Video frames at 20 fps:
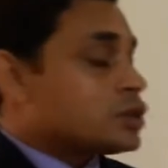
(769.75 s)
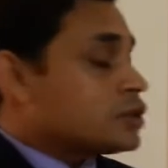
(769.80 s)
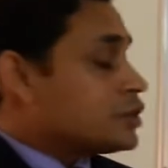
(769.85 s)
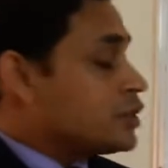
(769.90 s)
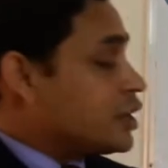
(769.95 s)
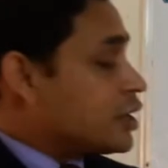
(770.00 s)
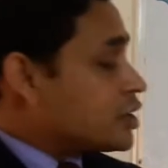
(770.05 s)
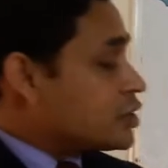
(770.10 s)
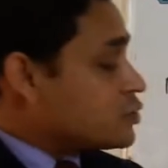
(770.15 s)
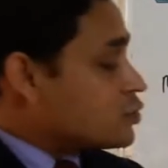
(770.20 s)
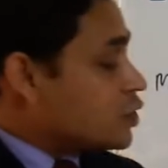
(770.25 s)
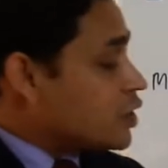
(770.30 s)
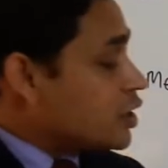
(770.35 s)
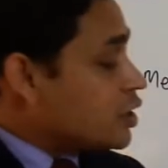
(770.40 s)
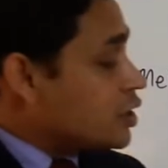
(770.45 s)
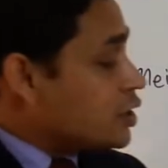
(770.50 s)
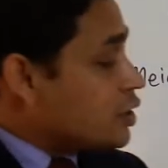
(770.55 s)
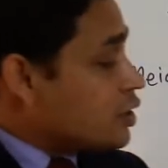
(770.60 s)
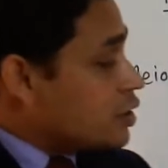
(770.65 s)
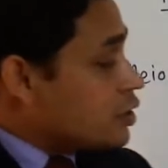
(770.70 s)
That's
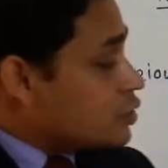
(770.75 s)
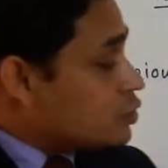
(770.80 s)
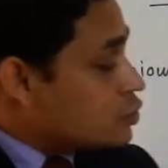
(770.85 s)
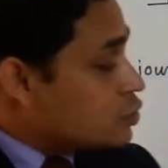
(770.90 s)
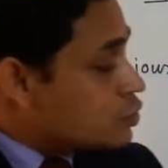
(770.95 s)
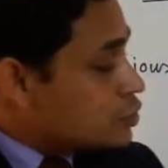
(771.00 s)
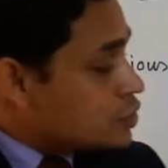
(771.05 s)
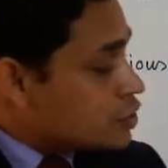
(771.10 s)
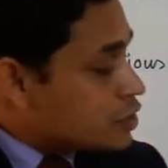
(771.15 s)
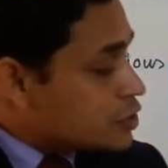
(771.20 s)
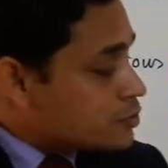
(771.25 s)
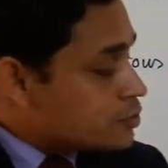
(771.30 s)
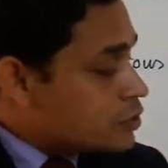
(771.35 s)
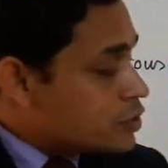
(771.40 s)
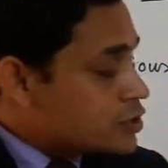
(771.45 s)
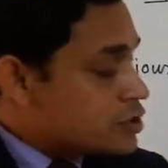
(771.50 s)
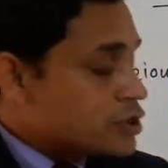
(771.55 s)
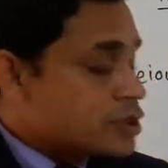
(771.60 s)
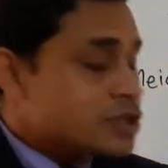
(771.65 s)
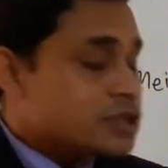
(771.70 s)
why through this
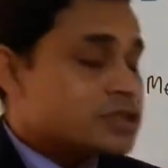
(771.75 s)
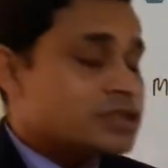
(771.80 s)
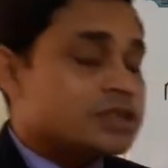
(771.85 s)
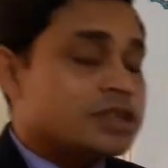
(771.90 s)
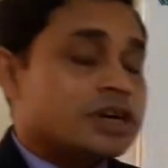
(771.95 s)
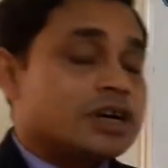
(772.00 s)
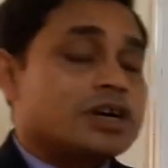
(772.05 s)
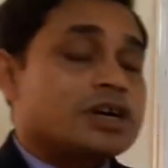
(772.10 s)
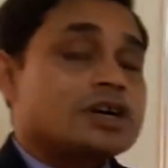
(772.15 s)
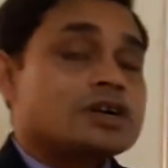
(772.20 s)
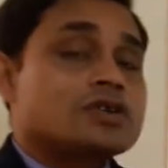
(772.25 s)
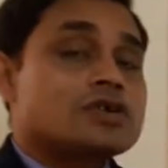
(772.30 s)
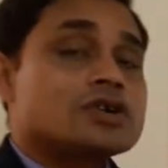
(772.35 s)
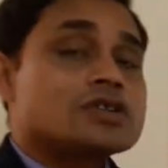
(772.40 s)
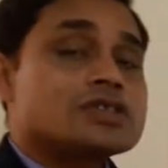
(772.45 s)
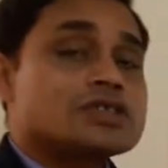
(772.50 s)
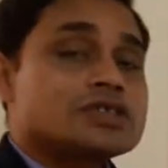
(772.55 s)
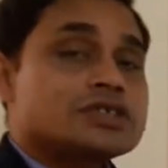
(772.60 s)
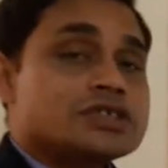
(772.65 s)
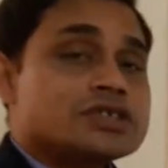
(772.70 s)
process the
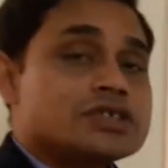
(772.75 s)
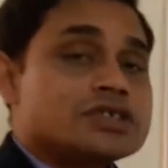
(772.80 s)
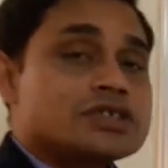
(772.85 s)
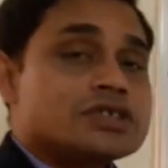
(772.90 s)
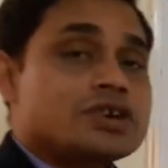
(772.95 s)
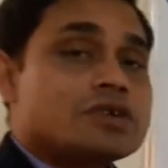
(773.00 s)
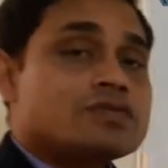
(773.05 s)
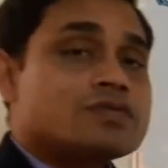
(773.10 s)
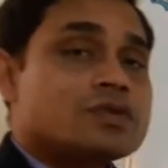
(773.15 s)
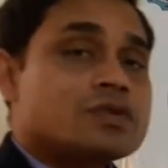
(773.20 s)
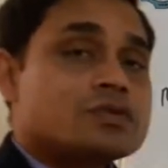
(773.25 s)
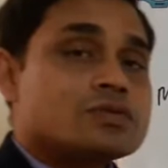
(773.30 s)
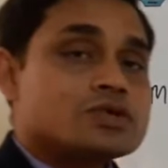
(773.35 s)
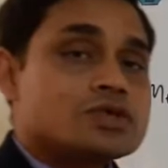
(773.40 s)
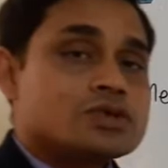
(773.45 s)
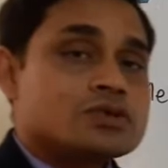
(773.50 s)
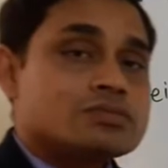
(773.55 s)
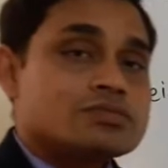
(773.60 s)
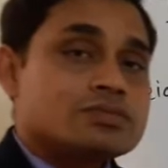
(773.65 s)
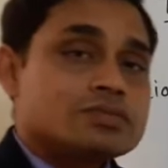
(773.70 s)
consistency of
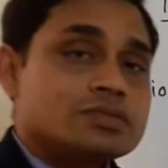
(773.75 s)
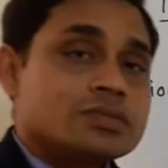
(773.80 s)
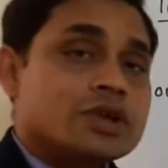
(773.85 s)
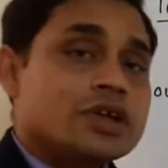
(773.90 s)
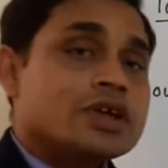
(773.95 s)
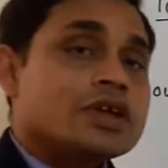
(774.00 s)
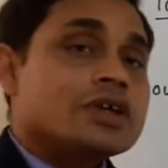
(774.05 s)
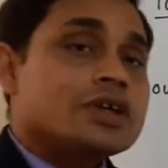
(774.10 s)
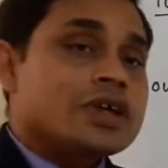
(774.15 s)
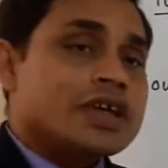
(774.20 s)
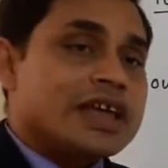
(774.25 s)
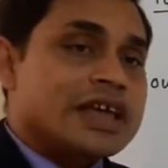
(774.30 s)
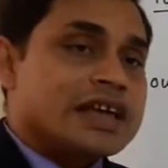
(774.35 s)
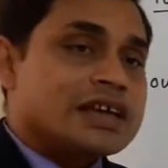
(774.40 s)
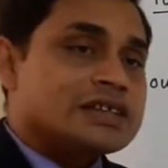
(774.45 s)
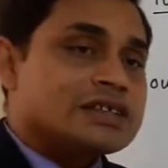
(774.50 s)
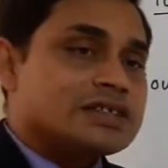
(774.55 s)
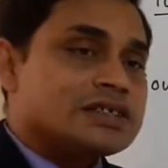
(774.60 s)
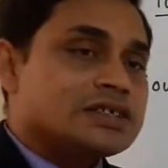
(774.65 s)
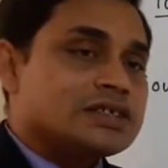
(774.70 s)
chromosome
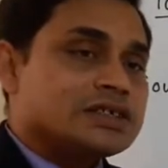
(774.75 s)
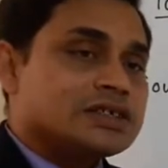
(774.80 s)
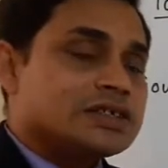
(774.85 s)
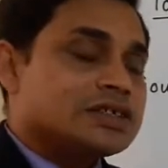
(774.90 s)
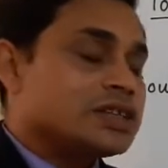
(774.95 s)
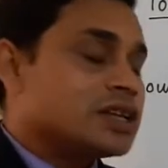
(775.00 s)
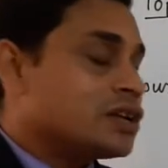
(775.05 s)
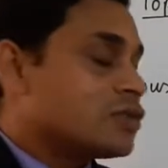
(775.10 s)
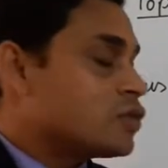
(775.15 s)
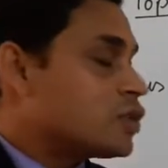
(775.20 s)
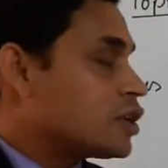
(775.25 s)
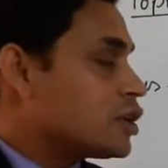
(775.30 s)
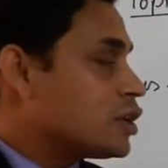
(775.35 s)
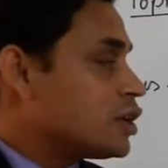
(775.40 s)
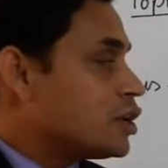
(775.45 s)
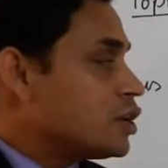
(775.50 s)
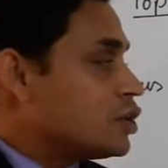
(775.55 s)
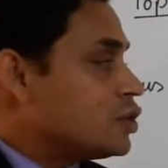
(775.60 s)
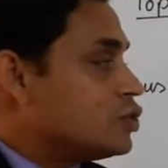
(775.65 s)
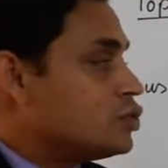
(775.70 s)
exists in
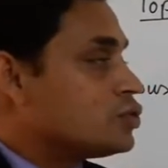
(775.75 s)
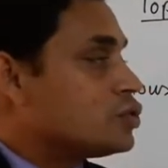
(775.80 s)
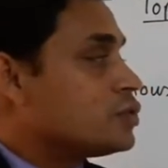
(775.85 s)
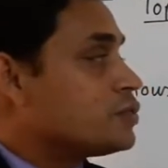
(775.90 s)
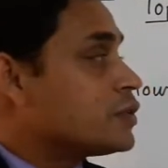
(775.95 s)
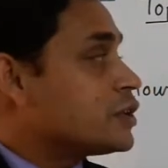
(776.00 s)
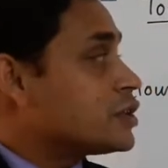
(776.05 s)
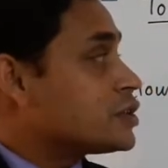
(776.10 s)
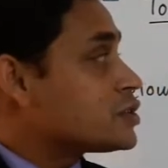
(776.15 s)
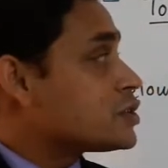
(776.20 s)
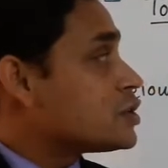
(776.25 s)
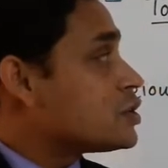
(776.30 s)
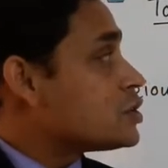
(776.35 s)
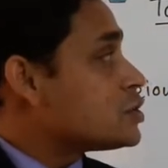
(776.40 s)
our universe.